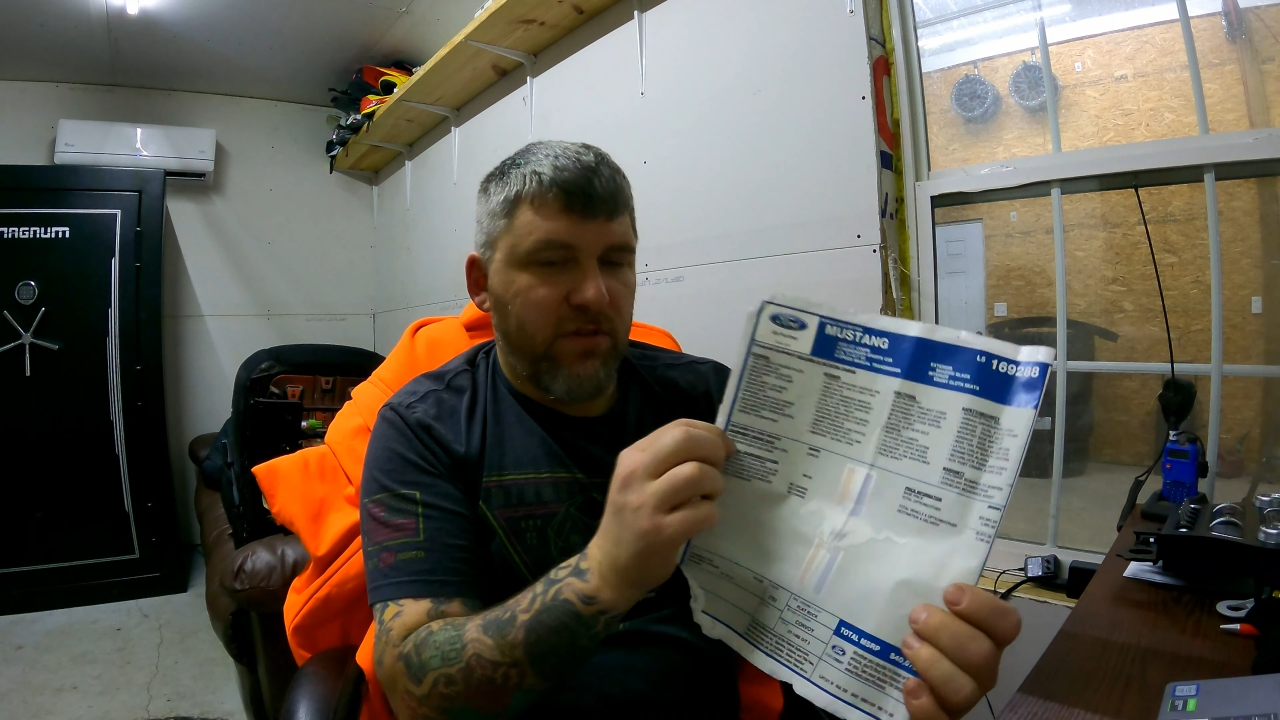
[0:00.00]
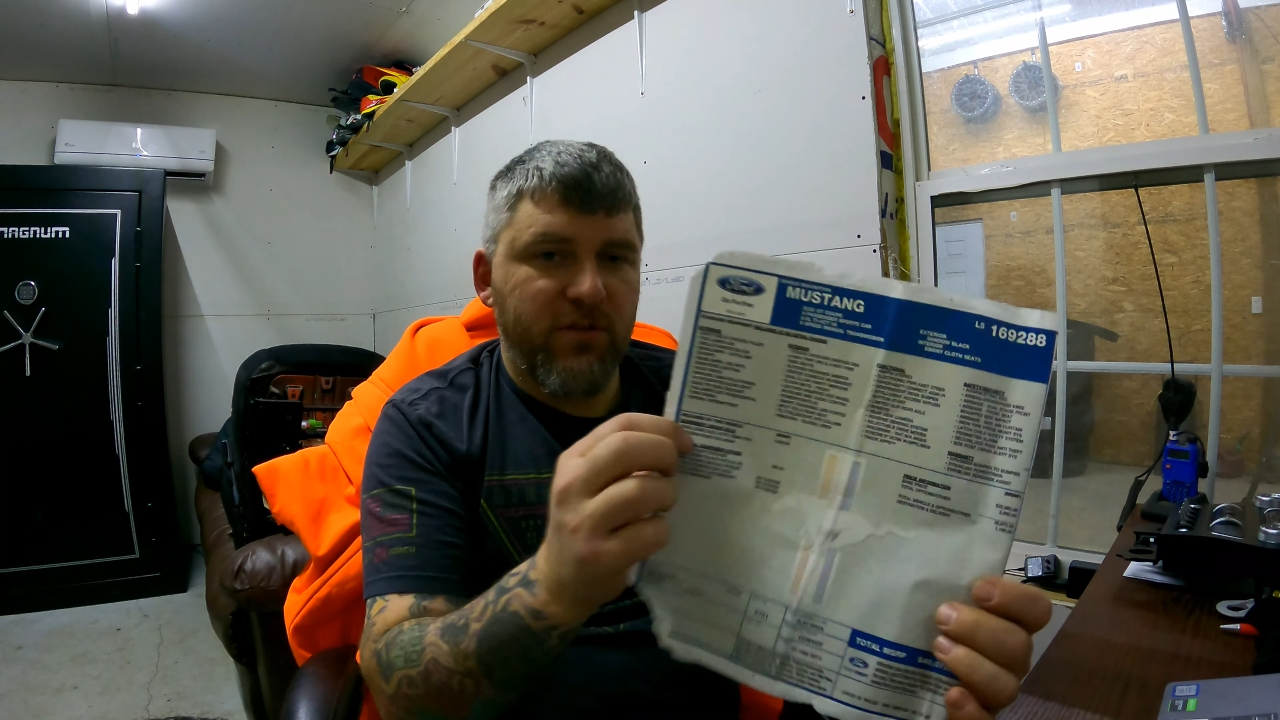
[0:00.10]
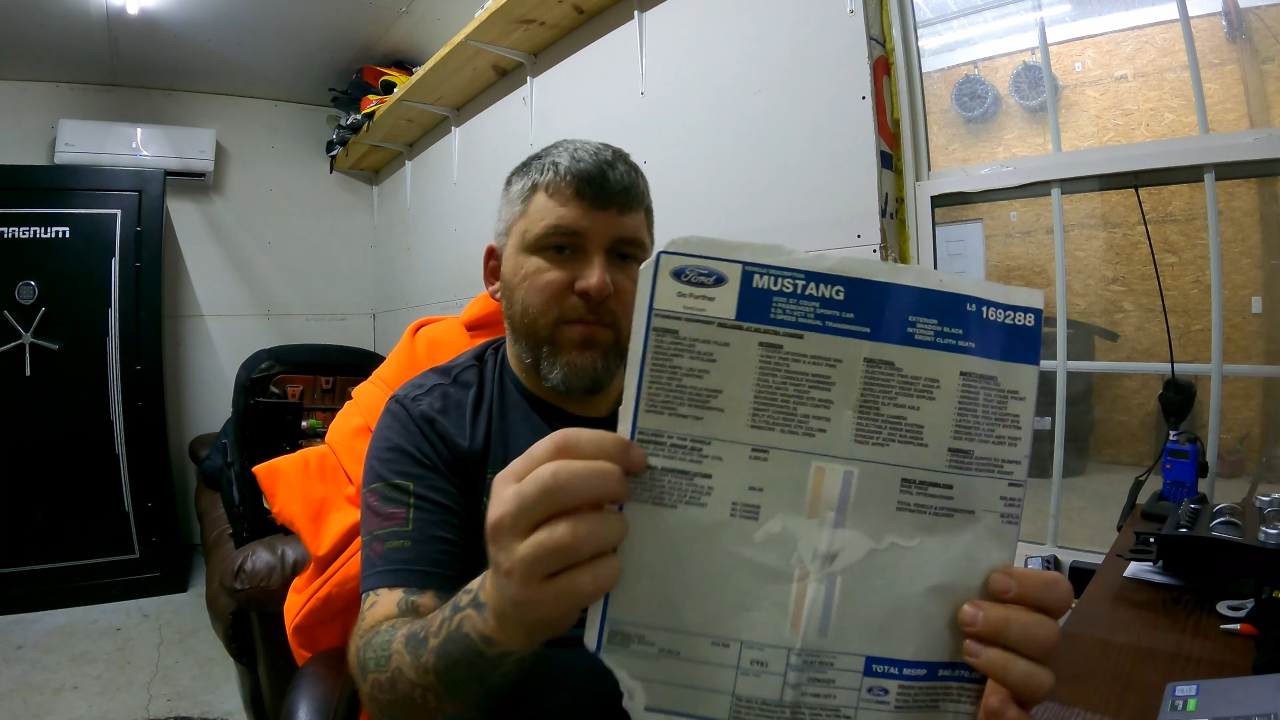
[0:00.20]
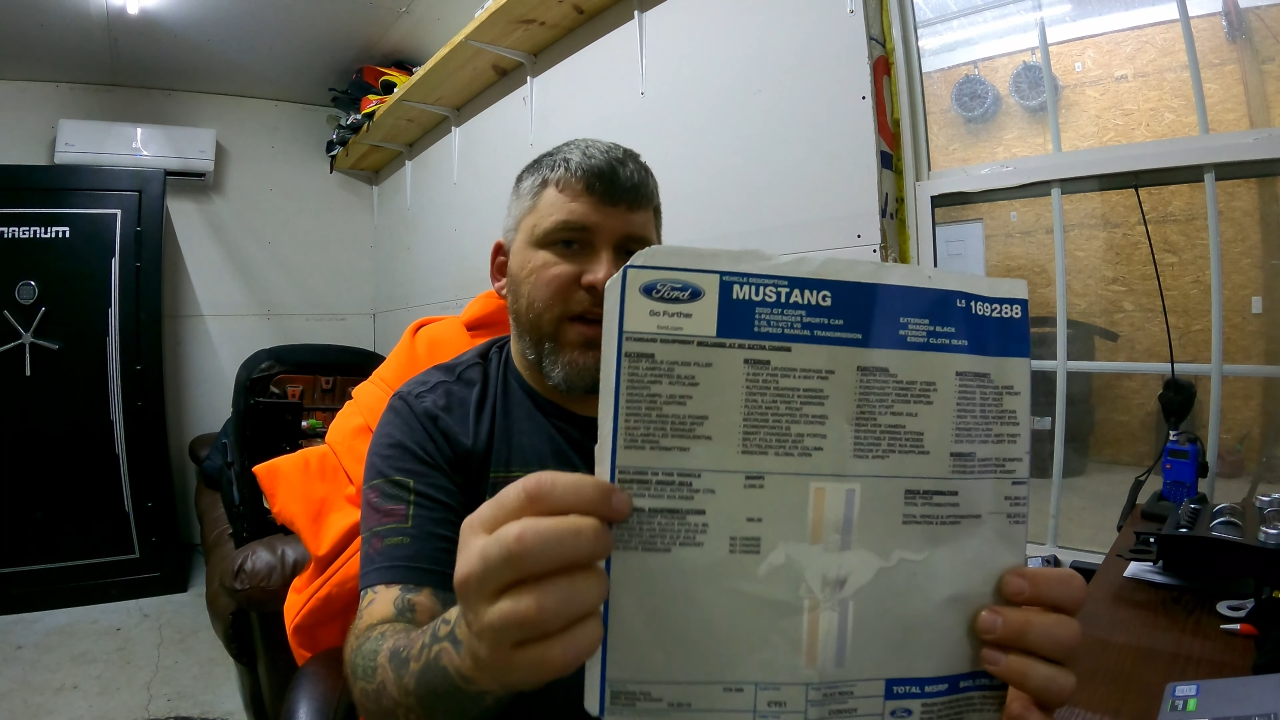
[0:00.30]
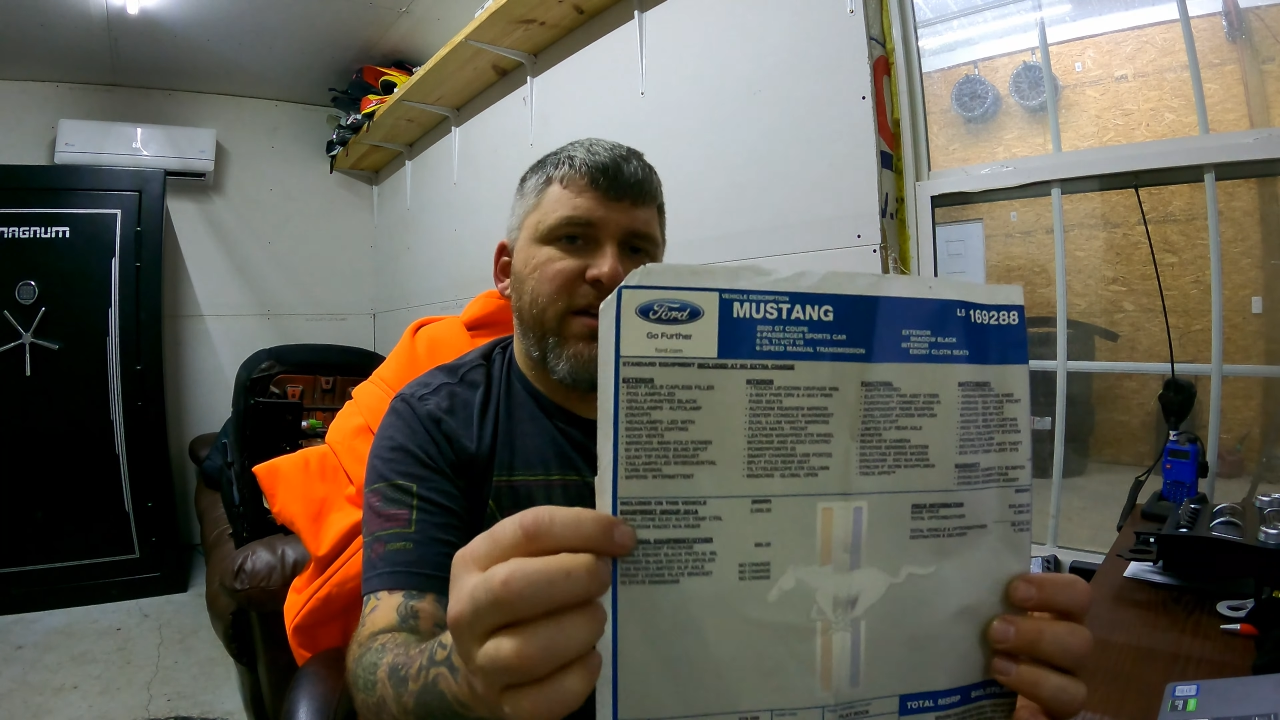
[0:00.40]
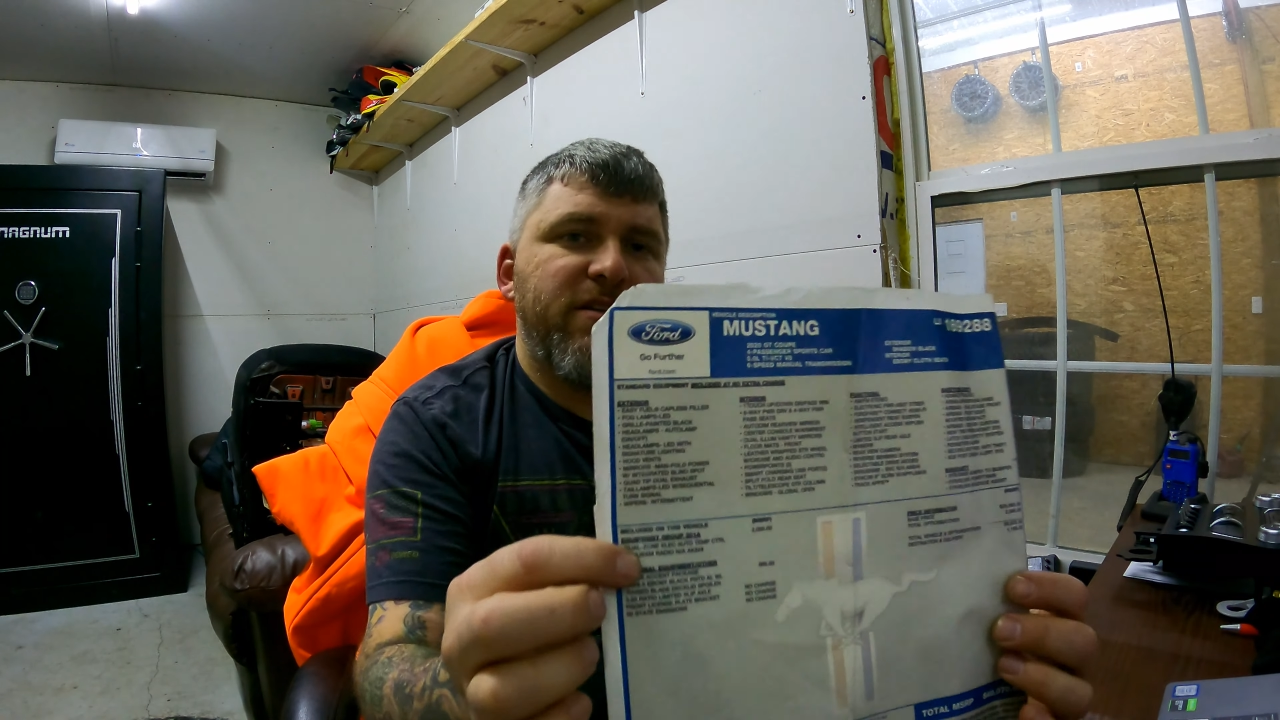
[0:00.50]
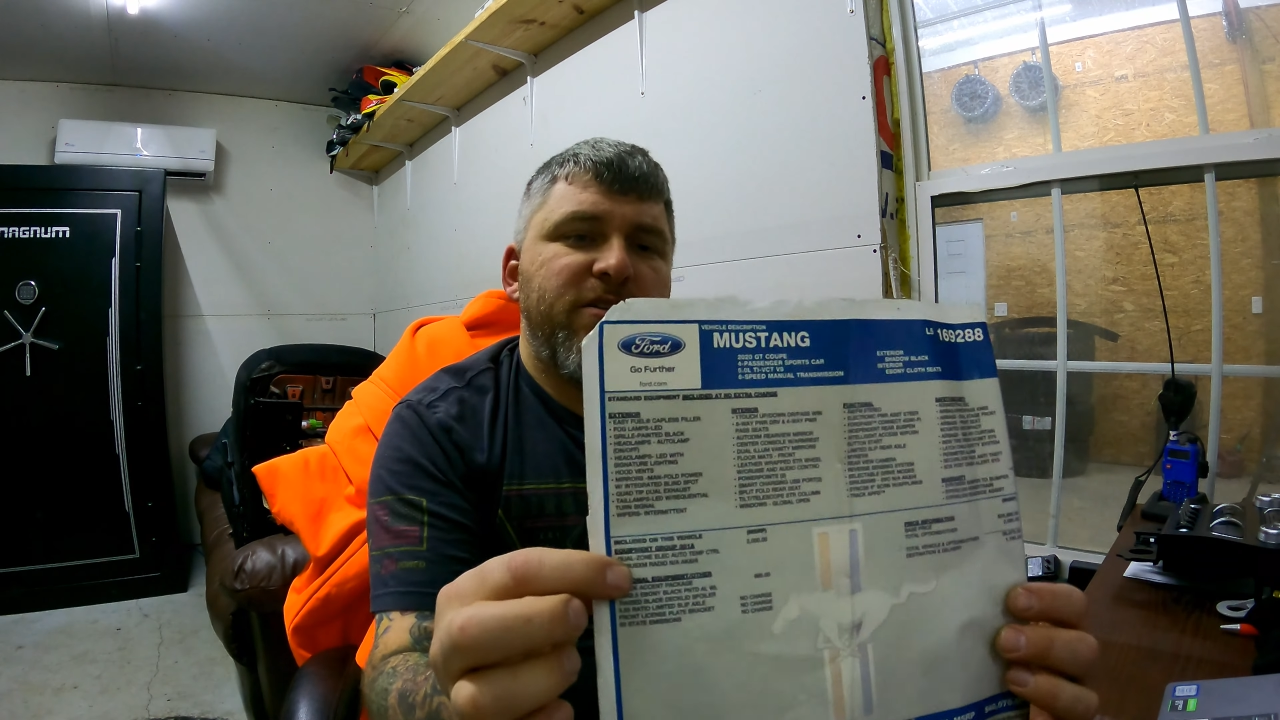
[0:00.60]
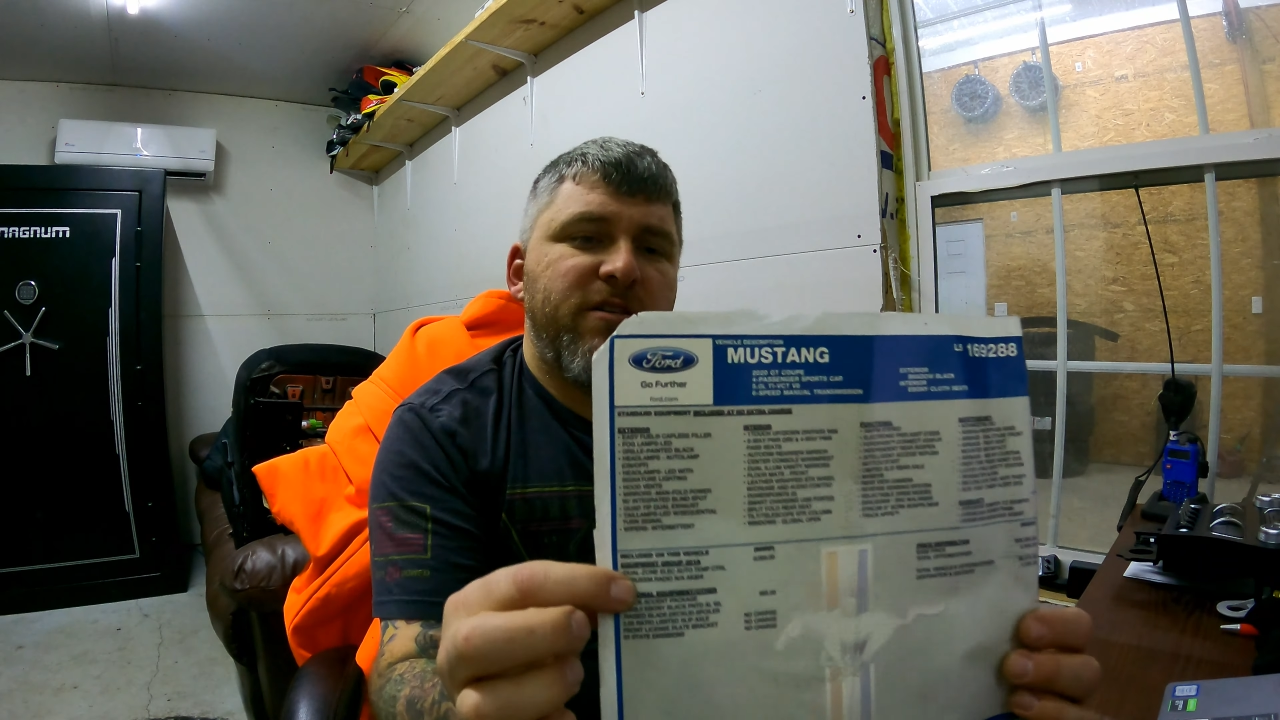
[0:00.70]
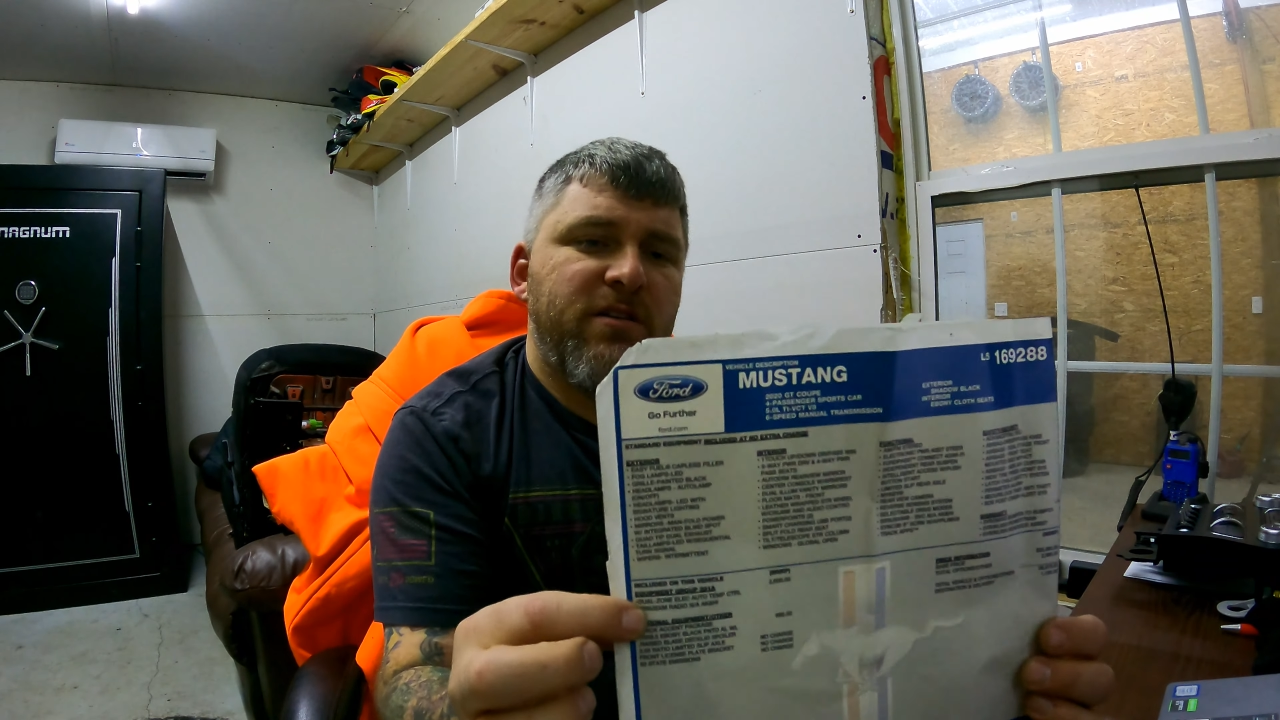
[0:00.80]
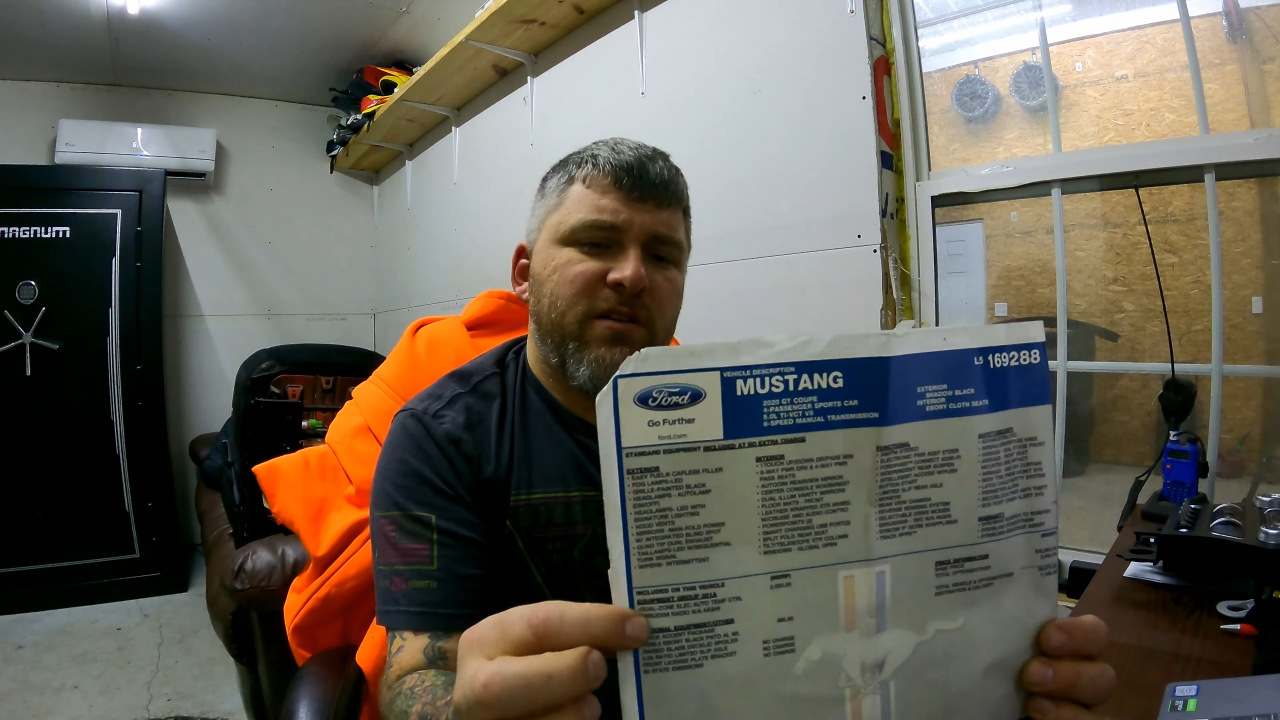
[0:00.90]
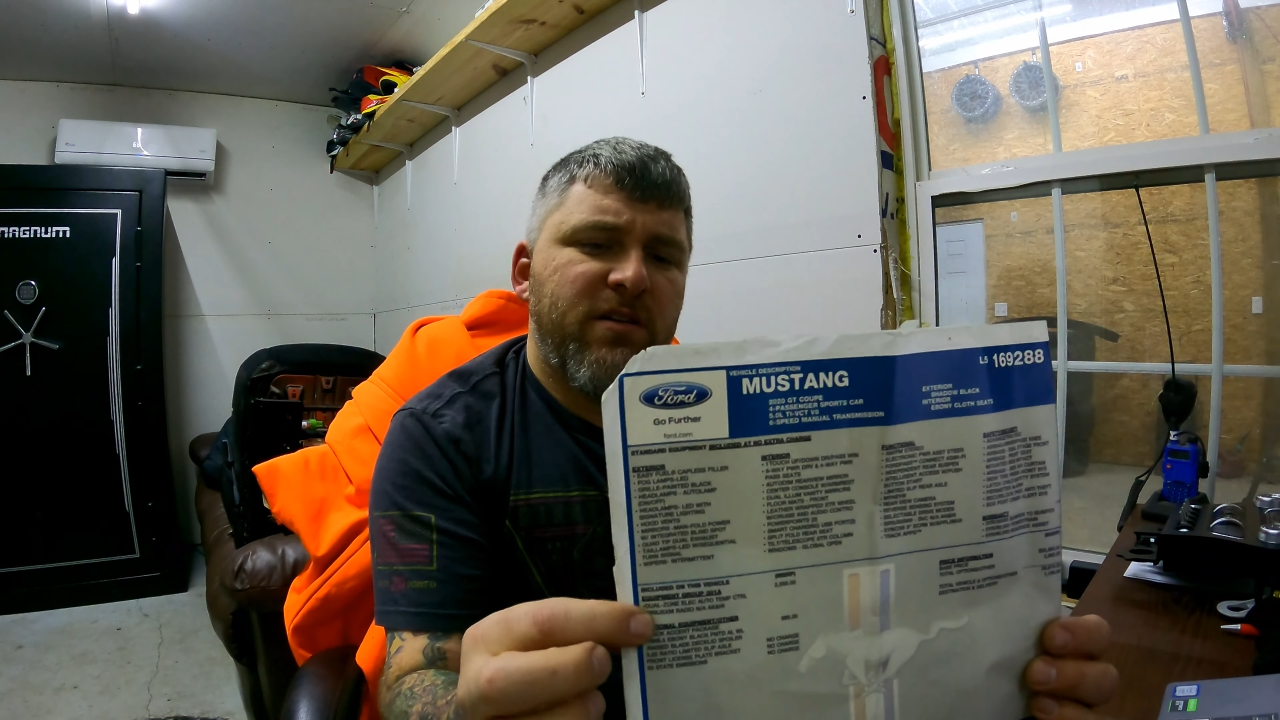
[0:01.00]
this package.